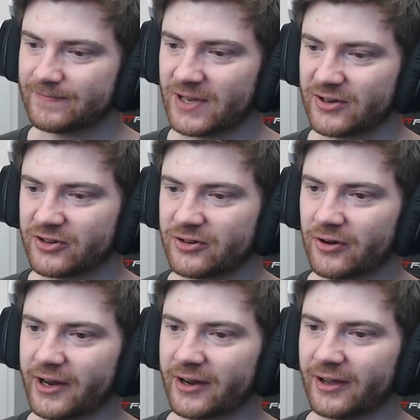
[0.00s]
Yeah, she's
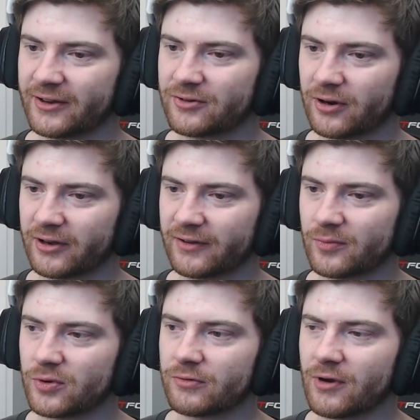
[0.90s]
not in a talkative
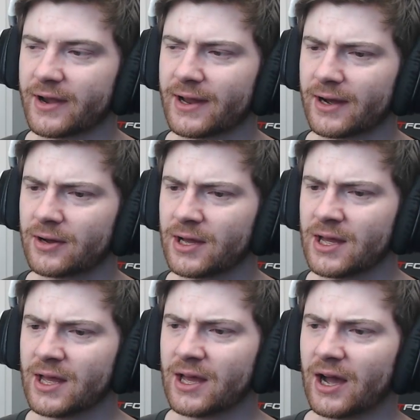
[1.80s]
mood right now.
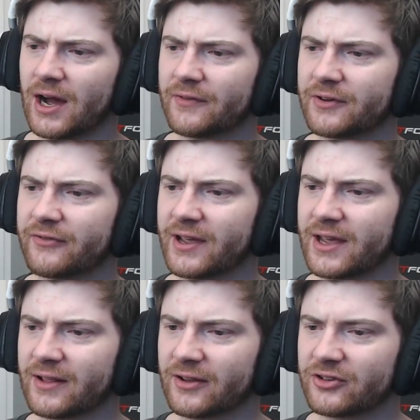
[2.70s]
After
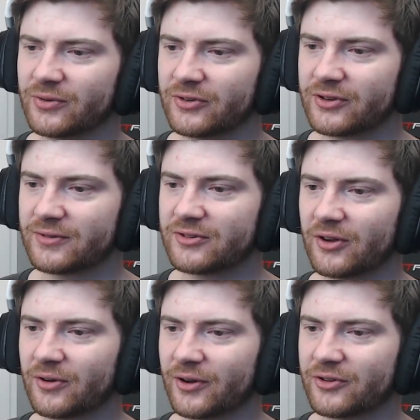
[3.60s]
thinking that she was
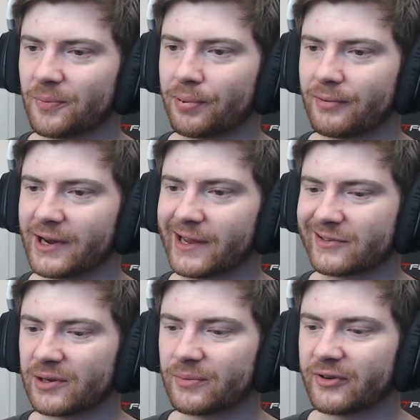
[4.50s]
so close to bringing
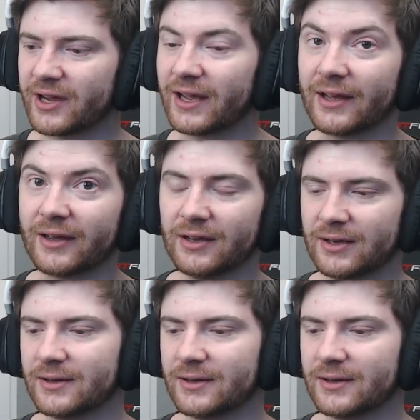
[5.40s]
something here,